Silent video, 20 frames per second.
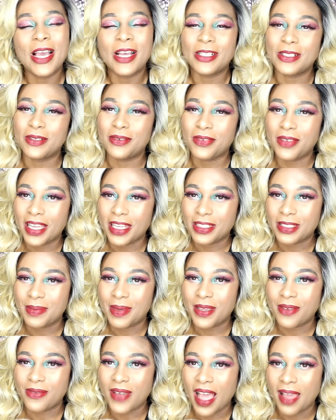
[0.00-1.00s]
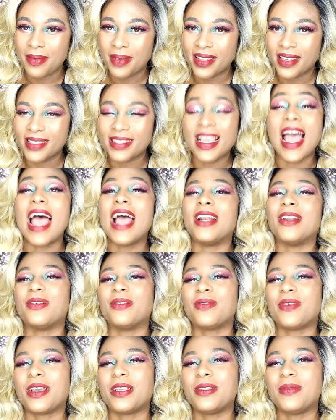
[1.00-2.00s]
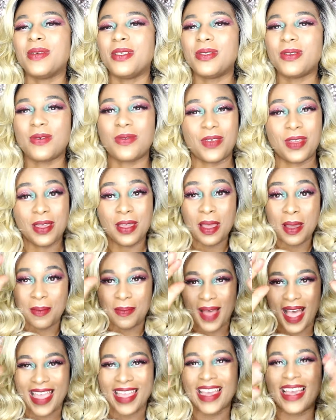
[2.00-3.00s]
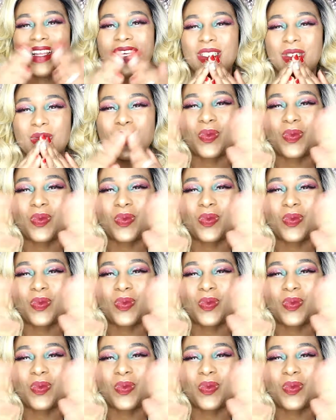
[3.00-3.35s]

Don't forget to be fabulous. And don't forget to be Sophy. Bye, honeys.